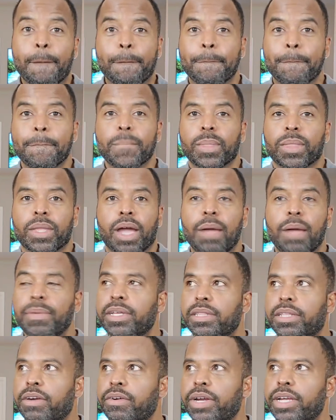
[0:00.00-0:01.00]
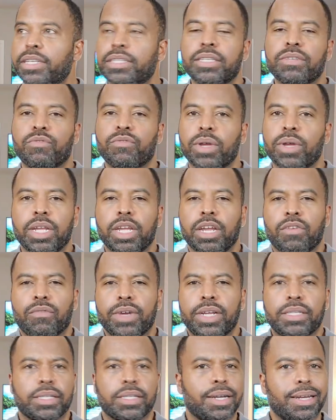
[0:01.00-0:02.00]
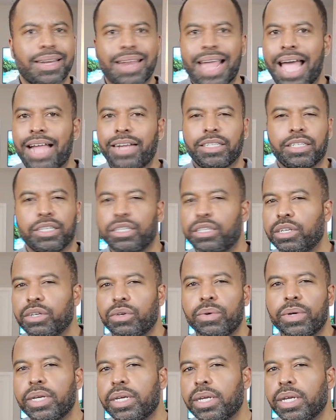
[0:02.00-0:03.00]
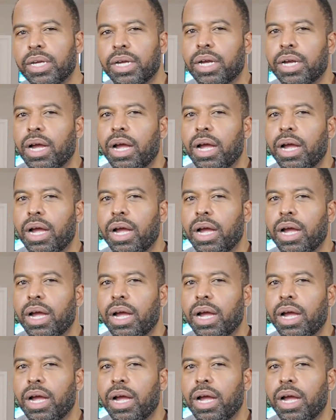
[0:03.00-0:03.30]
Yeah. I mean, there isn't really a reason not to do it.